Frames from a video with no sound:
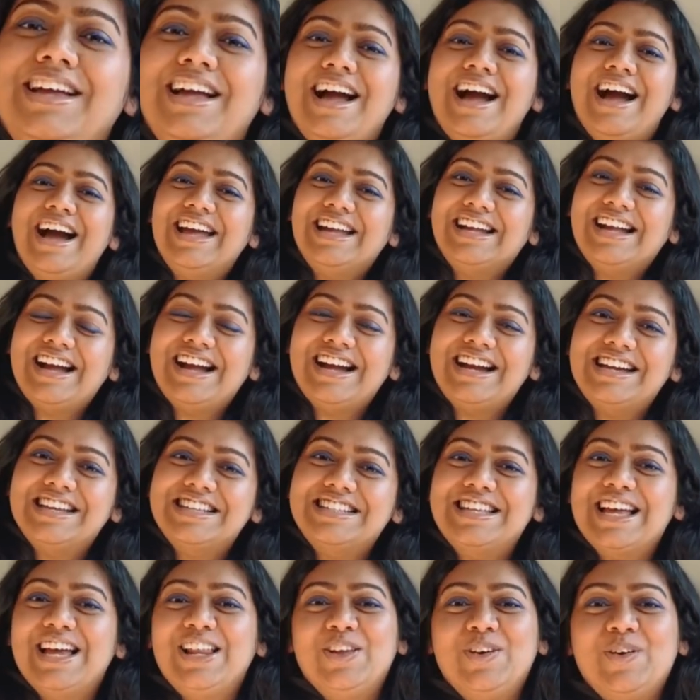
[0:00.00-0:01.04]
Hi
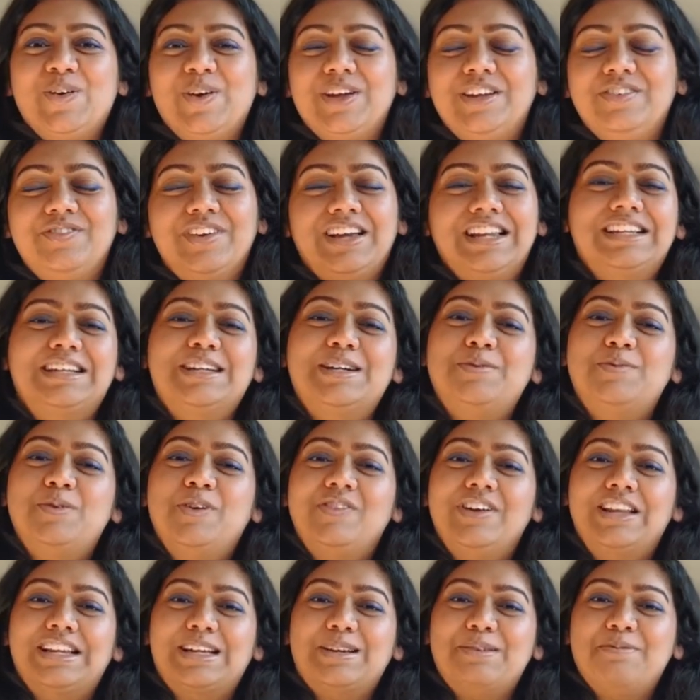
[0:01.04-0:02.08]
guys, hello and welcome
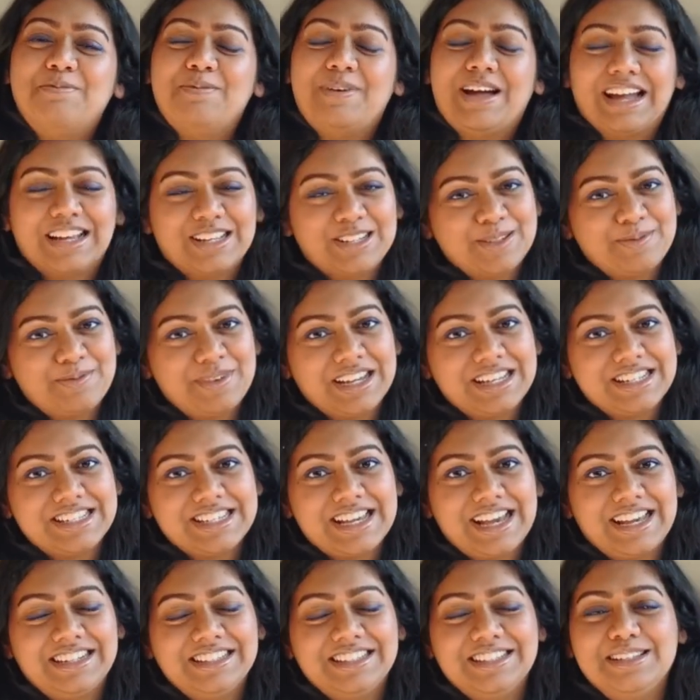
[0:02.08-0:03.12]
back to my
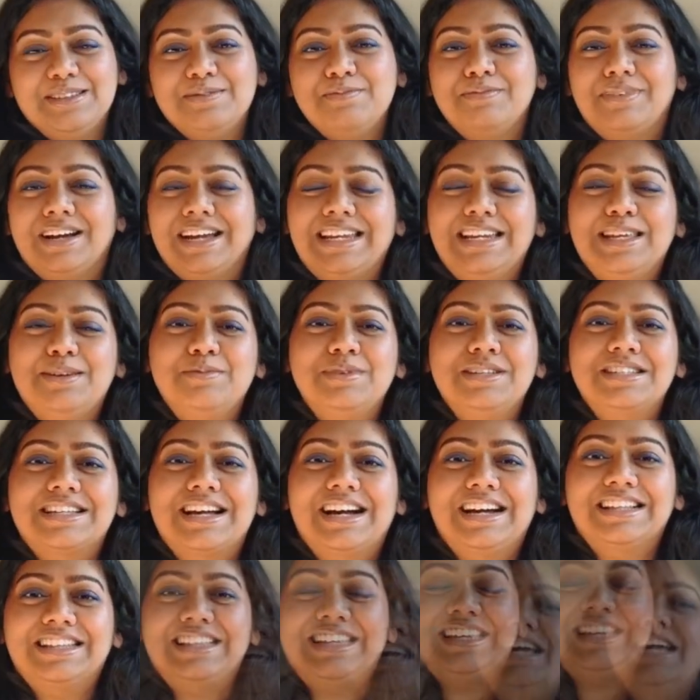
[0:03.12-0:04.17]
channel. My name is
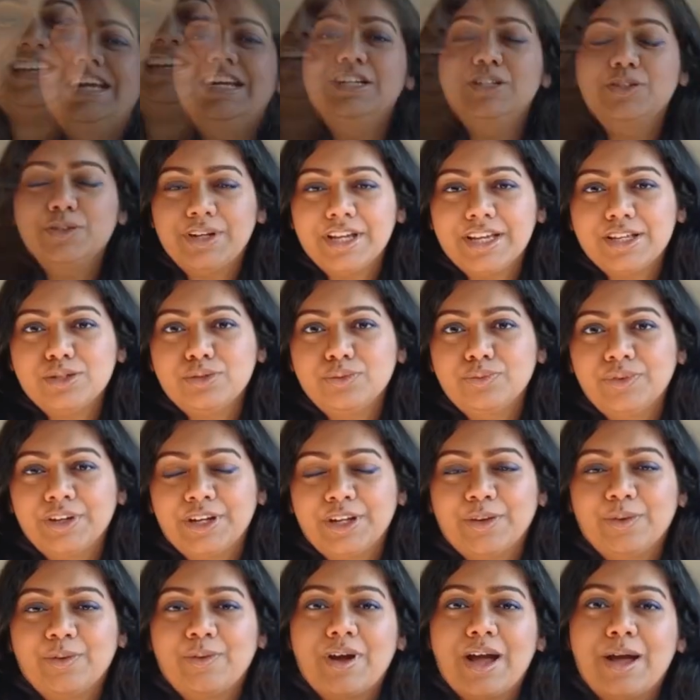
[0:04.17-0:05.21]
Adi. In today's
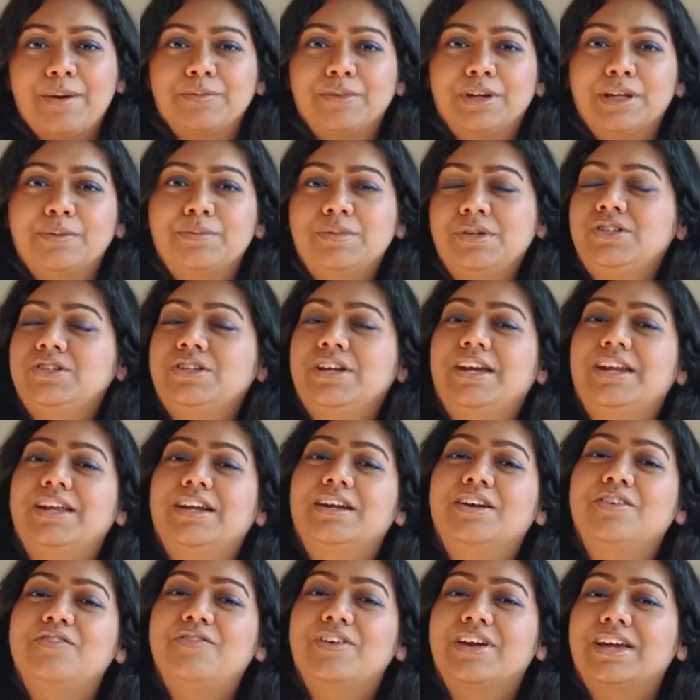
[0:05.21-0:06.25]
video, I'm going to be
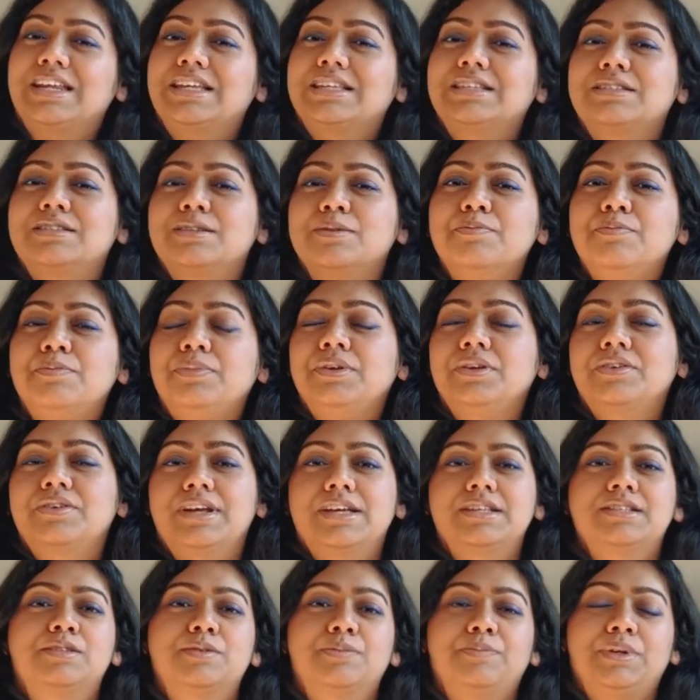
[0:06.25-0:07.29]
sharing a very simple
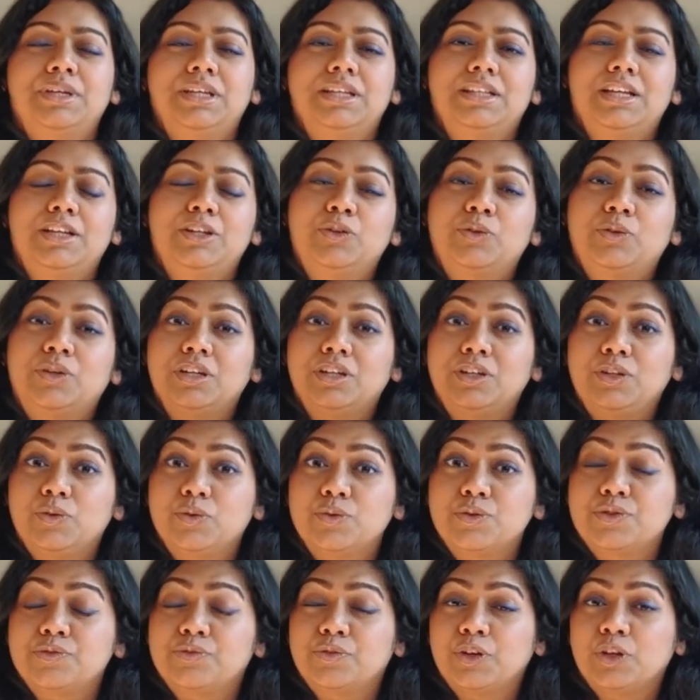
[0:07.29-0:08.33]
recipe that you can
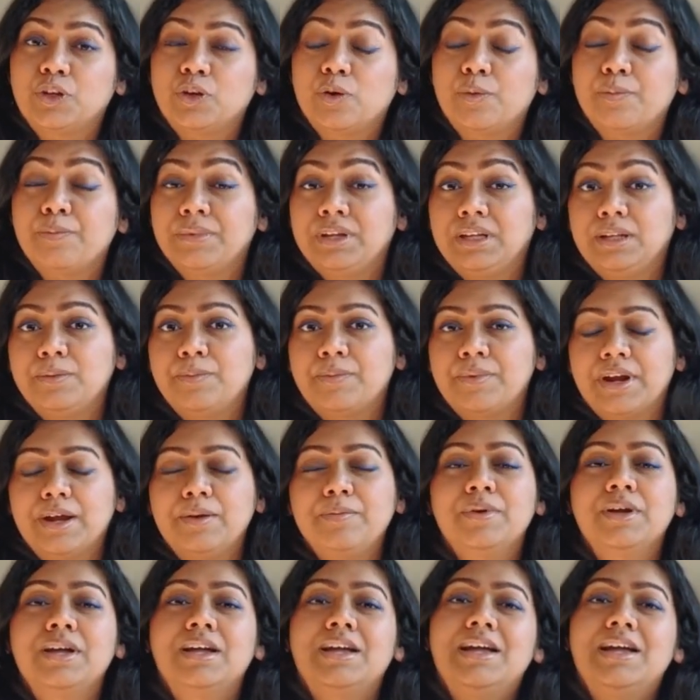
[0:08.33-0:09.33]
use for your meal prep.